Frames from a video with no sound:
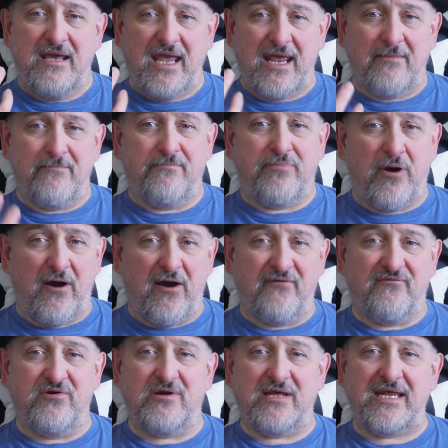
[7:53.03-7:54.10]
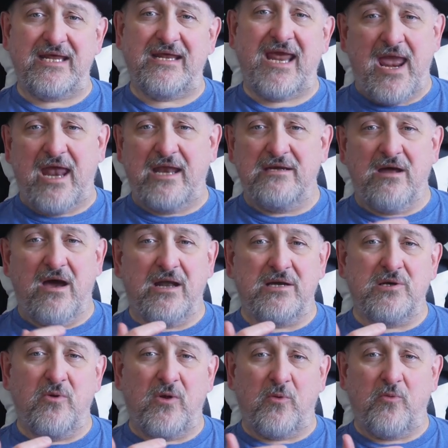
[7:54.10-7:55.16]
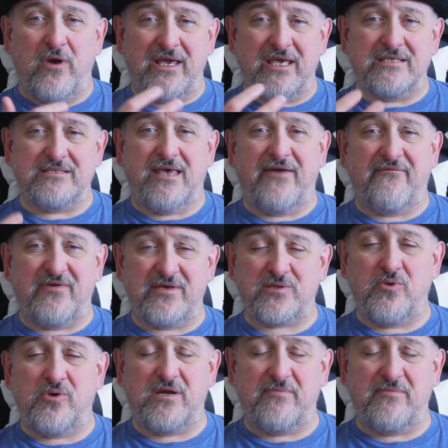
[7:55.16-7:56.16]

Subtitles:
in poverty and not knowing what his life is going